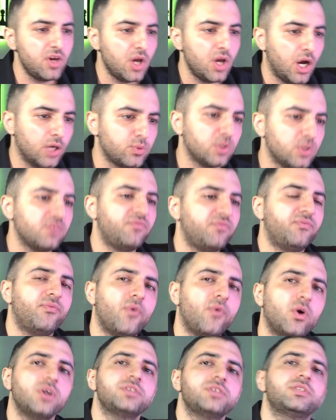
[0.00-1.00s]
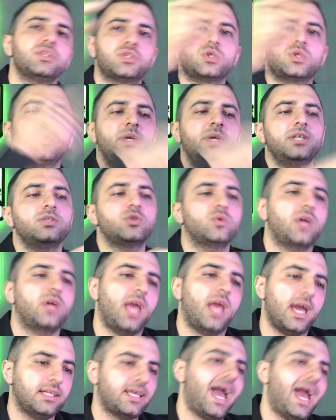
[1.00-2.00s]
and we'll force this queen to
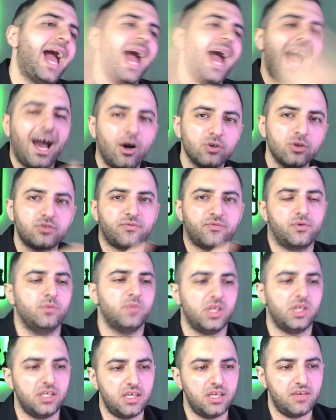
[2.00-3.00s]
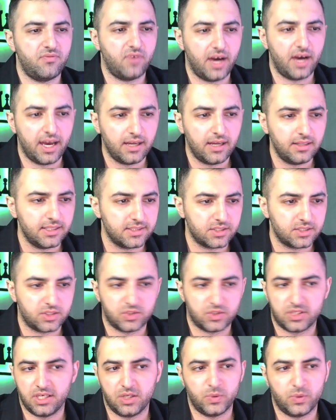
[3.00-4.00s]
get out from the e file. Let's
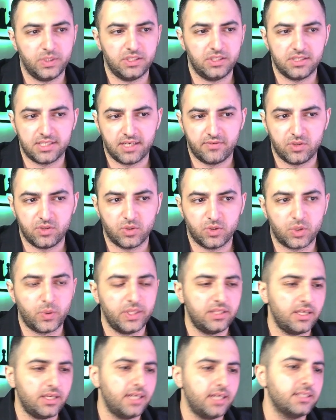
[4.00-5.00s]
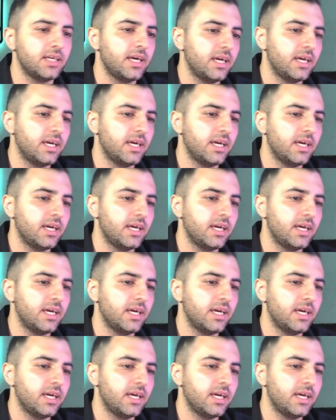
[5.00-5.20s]
say queen d7 or queen d8.